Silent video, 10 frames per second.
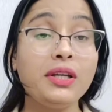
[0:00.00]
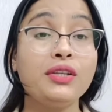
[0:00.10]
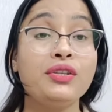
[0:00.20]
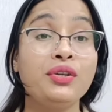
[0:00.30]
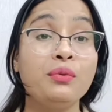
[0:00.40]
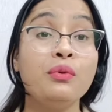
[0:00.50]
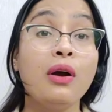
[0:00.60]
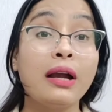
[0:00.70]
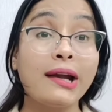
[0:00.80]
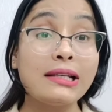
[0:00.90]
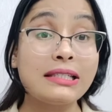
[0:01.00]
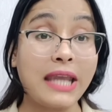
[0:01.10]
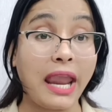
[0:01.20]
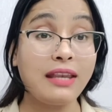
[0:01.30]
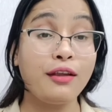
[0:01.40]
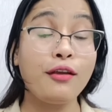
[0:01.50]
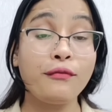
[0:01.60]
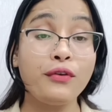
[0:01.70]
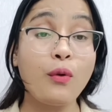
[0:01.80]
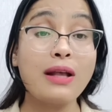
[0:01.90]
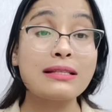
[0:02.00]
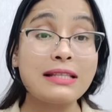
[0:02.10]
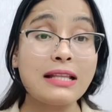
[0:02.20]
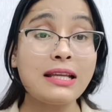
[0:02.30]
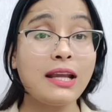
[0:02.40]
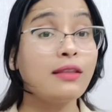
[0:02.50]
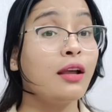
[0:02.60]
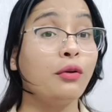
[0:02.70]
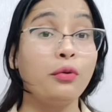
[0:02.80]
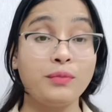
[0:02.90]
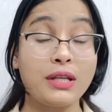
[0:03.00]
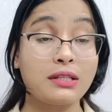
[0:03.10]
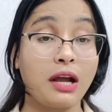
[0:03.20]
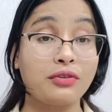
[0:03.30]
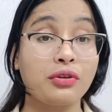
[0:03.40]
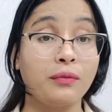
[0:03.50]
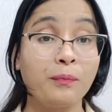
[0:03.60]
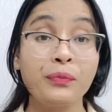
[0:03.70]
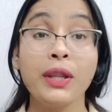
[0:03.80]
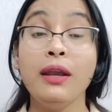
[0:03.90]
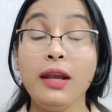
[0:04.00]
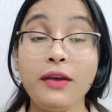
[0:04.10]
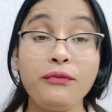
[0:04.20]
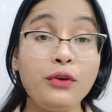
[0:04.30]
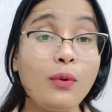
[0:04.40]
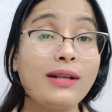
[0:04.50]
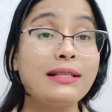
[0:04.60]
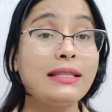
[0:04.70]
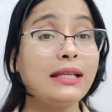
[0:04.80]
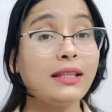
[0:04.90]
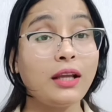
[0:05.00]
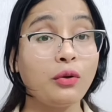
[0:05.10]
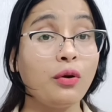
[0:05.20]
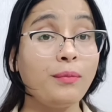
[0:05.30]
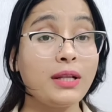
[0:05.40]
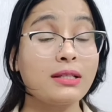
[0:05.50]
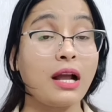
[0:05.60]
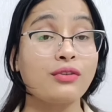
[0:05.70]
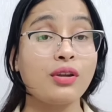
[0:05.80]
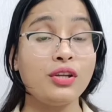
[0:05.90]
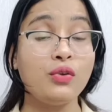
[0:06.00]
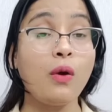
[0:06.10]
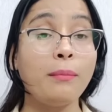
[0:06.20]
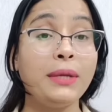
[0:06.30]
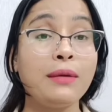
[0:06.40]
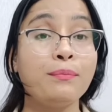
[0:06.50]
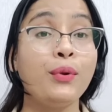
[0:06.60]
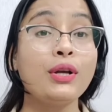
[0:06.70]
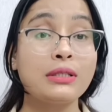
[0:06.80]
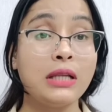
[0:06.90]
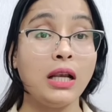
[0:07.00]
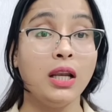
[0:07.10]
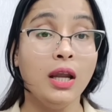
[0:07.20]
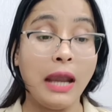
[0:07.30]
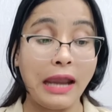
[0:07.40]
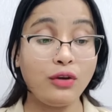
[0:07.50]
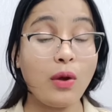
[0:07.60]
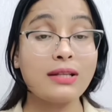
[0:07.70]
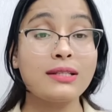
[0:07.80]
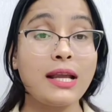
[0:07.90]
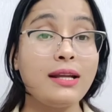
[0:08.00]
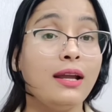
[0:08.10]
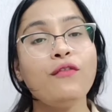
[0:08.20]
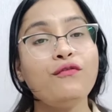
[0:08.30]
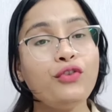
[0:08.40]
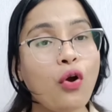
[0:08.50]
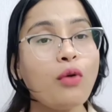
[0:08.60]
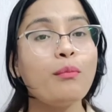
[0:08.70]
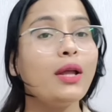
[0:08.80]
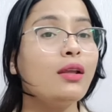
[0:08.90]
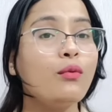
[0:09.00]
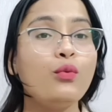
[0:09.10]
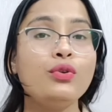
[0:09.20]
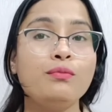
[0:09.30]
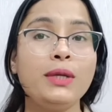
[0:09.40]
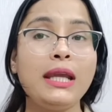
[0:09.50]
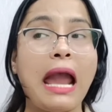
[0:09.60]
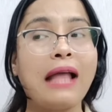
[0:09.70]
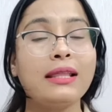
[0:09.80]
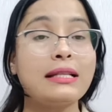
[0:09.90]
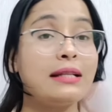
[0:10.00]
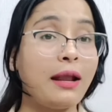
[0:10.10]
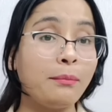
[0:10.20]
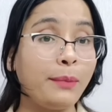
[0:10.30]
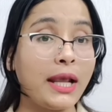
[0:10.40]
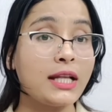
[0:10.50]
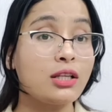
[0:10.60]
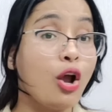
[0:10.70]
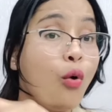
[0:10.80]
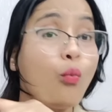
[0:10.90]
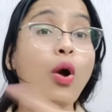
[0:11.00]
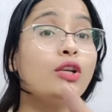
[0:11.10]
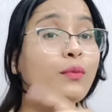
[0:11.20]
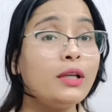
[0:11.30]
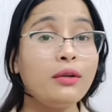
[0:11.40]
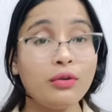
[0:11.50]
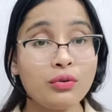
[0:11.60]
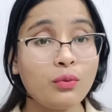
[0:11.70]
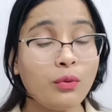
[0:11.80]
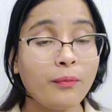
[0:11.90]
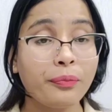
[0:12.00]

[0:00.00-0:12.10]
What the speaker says: need to contain if you are sitting in the group discussion. If you are sitting in the group discussion, you are being personal. You are saying, if your mother would be at the same place, what will you do?